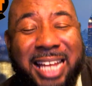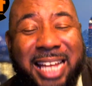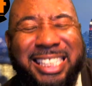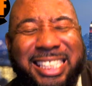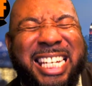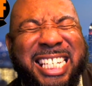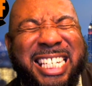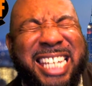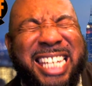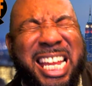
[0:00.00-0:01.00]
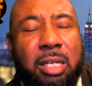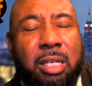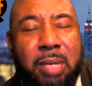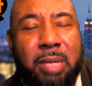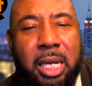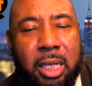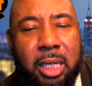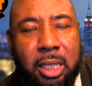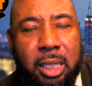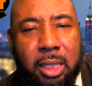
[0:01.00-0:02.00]
She is dead to me.
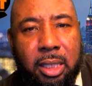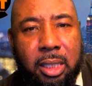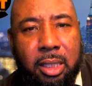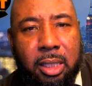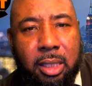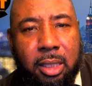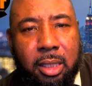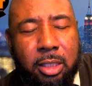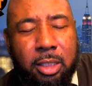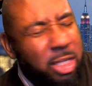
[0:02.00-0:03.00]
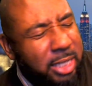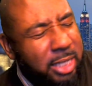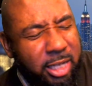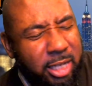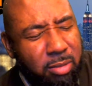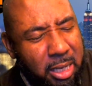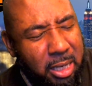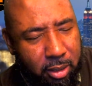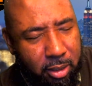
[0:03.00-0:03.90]
She's dead to me.